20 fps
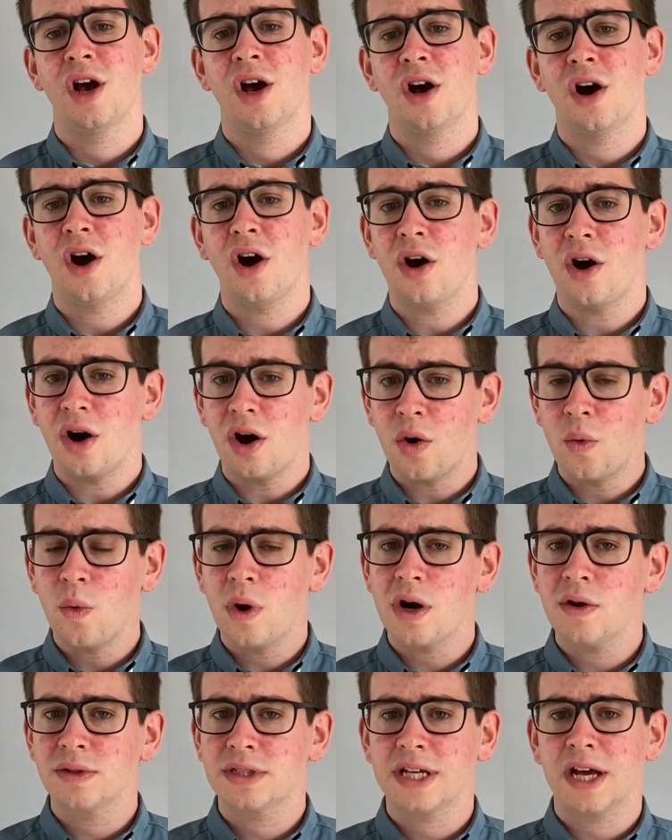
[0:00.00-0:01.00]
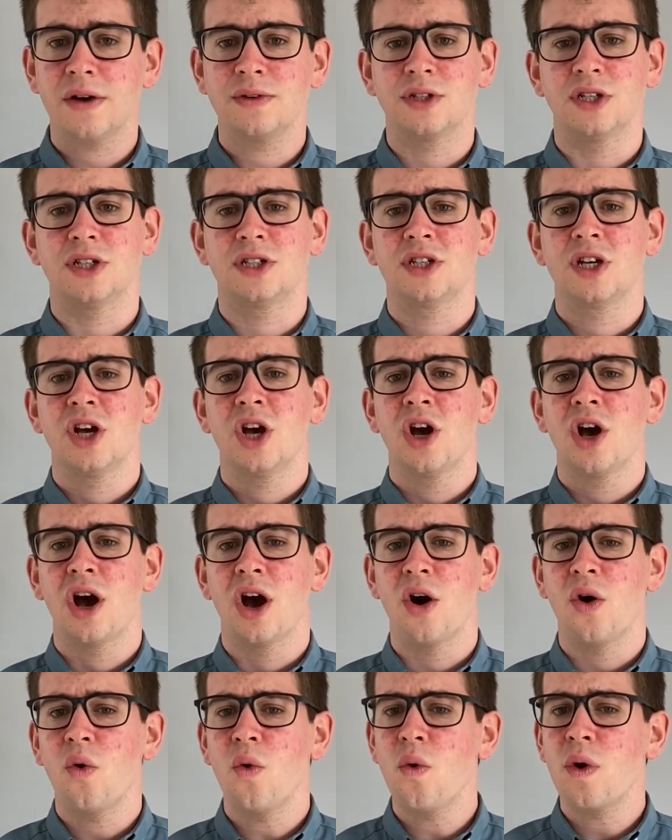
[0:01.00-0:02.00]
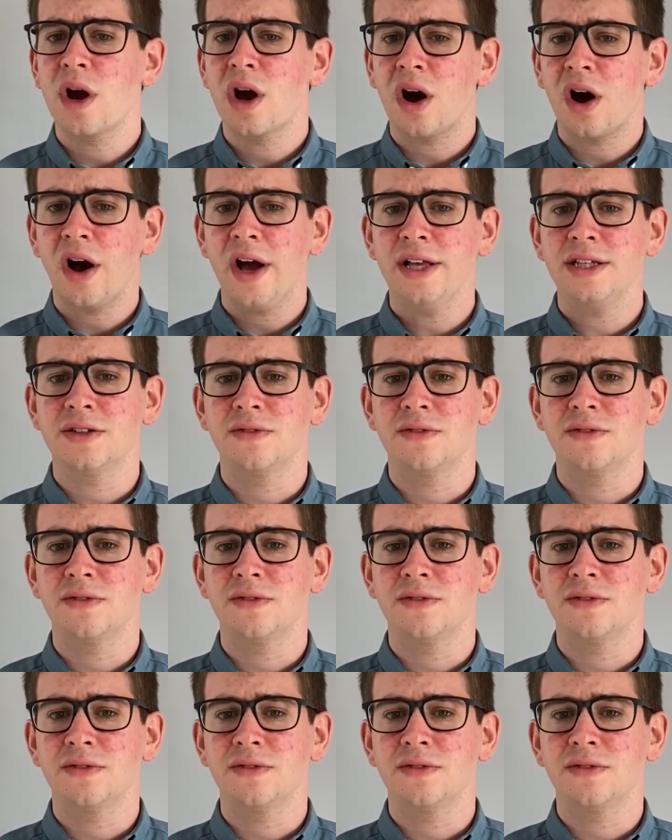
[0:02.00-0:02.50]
Our world tells us all kinds